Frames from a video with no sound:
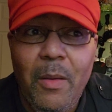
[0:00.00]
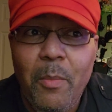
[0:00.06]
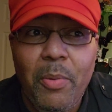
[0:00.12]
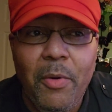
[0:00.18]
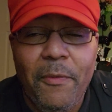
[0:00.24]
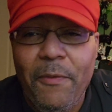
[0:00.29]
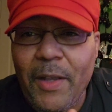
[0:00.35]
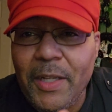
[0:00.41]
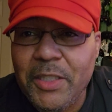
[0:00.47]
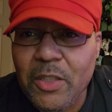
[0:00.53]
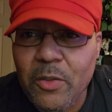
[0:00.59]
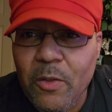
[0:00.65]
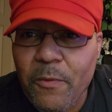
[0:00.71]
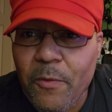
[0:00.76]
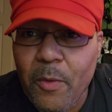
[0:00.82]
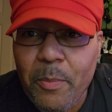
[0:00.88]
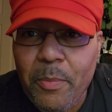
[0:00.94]
professional
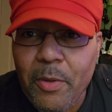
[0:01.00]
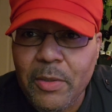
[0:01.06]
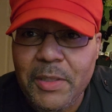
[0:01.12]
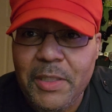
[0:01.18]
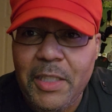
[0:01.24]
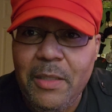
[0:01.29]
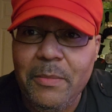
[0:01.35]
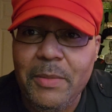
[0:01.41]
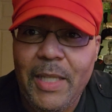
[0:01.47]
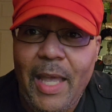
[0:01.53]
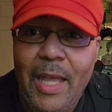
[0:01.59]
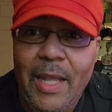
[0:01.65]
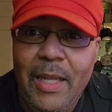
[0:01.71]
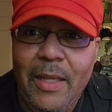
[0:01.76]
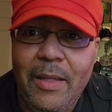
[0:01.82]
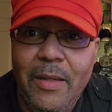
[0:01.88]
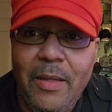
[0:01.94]
football teams
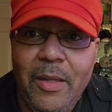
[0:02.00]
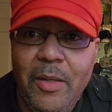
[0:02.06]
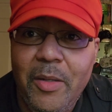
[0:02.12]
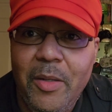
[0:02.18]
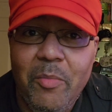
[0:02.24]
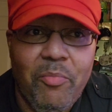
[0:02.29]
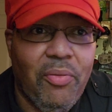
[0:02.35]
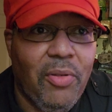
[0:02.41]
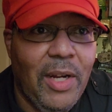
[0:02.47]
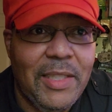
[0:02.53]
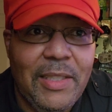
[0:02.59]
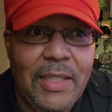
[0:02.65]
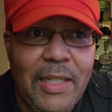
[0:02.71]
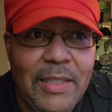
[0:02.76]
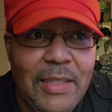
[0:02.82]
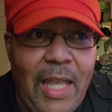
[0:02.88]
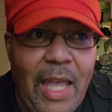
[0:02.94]
had it,
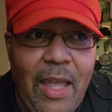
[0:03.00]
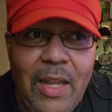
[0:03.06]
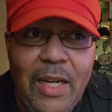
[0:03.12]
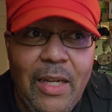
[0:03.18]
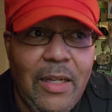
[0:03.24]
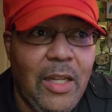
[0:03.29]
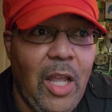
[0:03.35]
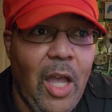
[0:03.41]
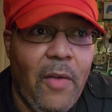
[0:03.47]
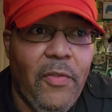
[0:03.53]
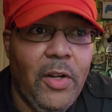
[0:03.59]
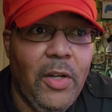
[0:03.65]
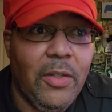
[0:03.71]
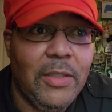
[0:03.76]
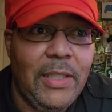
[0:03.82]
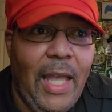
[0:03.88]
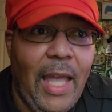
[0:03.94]
presidents had it,
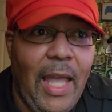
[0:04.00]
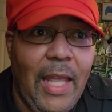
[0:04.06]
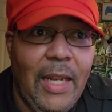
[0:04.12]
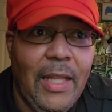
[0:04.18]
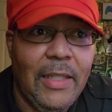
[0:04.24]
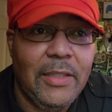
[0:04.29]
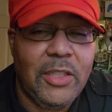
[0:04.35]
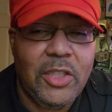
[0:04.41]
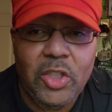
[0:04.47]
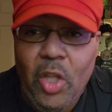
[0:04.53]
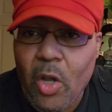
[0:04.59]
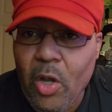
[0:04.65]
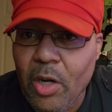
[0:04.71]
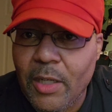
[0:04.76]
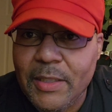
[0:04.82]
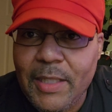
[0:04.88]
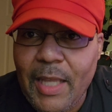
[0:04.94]
governors had it,
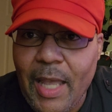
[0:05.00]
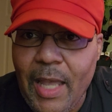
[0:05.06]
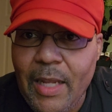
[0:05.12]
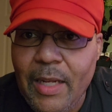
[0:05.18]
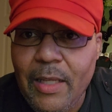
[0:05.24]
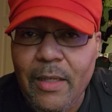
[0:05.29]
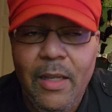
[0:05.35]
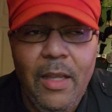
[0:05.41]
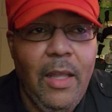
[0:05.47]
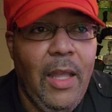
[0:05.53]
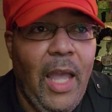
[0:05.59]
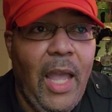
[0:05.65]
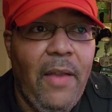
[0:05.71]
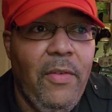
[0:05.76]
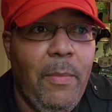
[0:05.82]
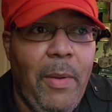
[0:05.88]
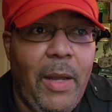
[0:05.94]
stars had it.
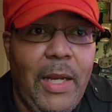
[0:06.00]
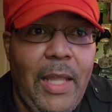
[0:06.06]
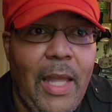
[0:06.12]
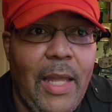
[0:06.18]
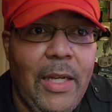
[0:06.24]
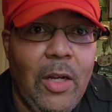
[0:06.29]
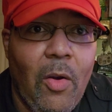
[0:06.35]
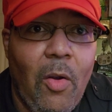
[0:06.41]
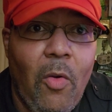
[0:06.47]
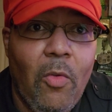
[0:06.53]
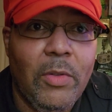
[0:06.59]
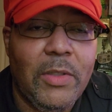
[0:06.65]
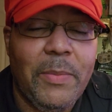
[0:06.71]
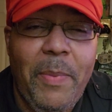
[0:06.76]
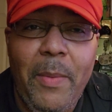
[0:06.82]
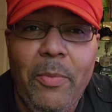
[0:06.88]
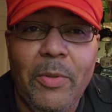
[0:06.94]
Everybody had their own.
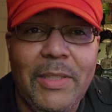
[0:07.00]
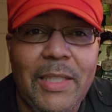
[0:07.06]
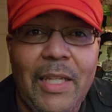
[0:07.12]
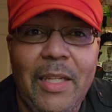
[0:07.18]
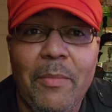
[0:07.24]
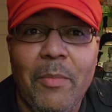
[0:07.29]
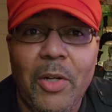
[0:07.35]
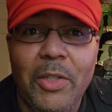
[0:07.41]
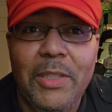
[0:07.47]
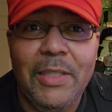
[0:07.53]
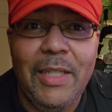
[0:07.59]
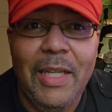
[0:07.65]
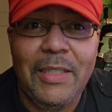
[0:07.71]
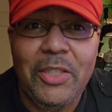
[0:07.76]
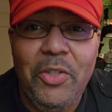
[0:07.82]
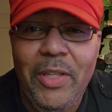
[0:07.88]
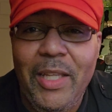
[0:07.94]
People selling
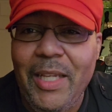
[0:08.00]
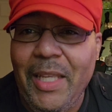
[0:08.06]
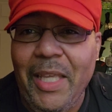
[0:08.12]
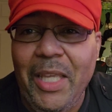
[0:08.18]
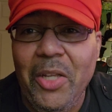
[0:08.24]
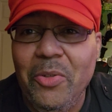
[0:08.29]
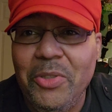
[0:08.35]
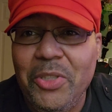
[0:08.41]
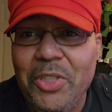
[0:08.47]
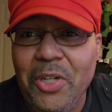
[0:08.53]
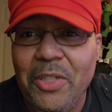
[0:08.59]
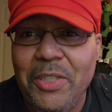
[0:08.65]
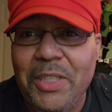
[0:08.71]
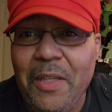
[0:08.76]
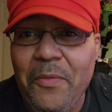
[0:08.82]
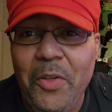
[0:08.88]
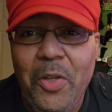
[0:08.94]
merchandise. You can get Eagles
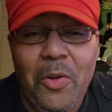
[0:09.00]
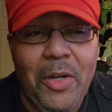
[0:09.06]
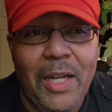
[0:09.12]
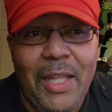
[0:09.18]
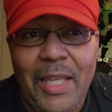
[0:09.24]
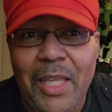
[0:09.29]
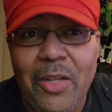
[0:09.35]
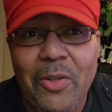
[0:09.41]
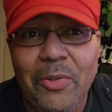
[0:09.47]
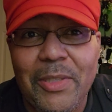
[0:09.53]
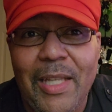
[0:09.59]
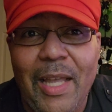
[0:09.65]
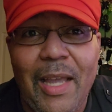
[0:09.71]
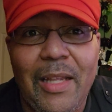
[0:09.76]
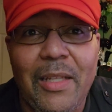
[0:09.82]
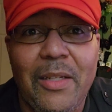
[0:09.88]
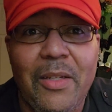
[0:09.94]
jersey if you go to the Eagles
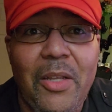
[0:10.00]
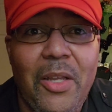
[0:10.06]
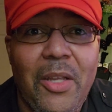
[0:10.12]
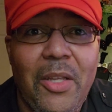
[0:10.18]
Island.